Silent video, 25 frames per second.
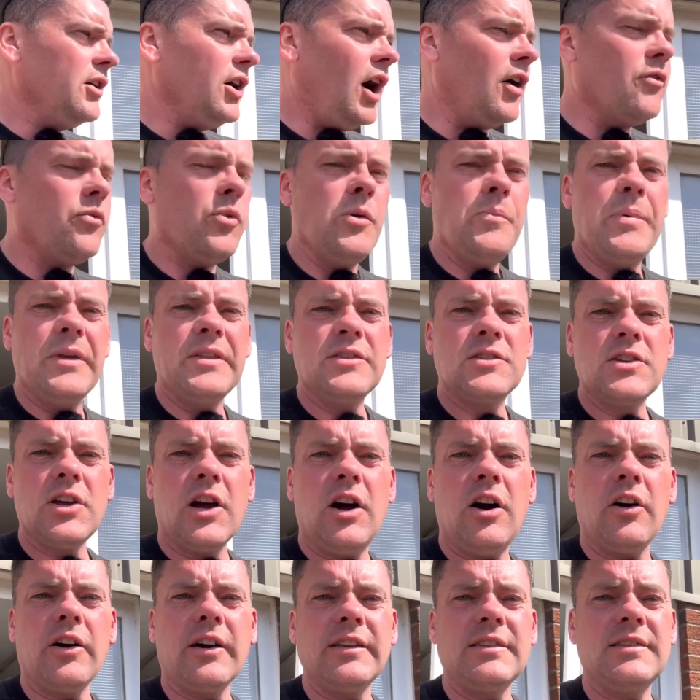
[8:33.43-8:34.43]
Have we been
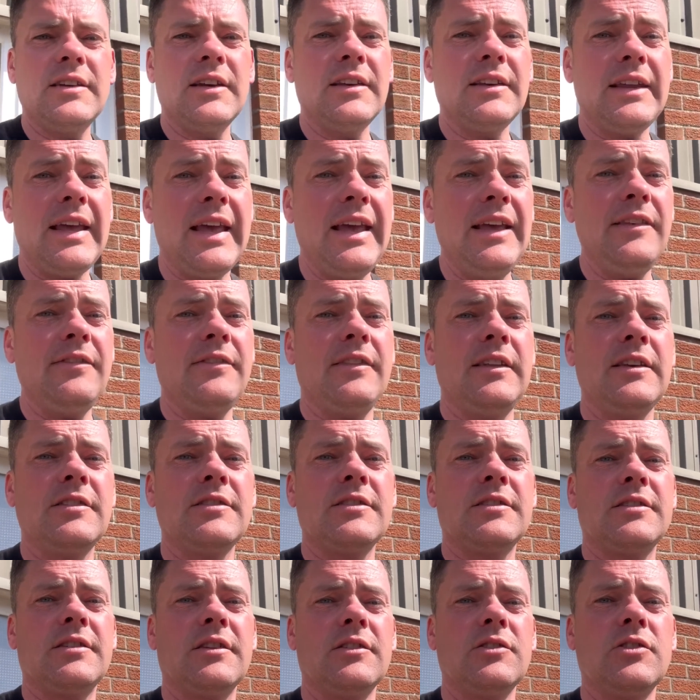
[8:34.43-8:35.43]
targeted? Is
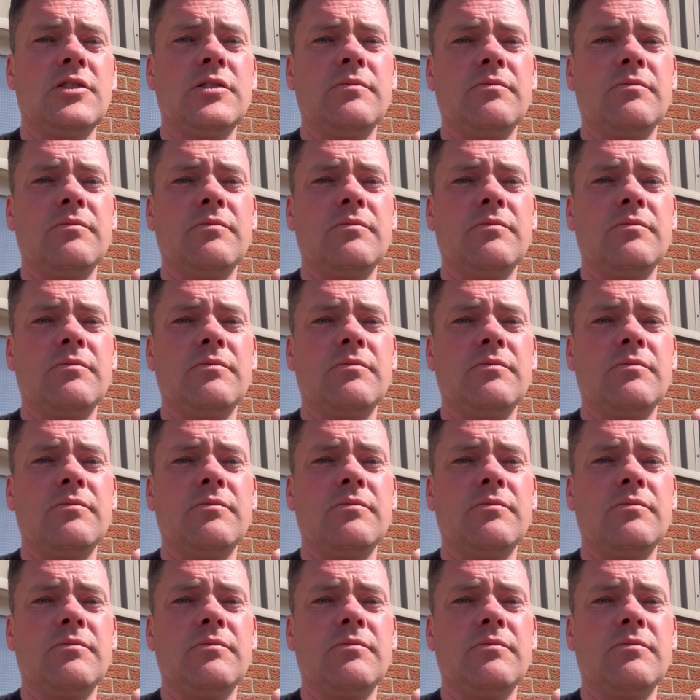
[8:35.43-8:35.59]
this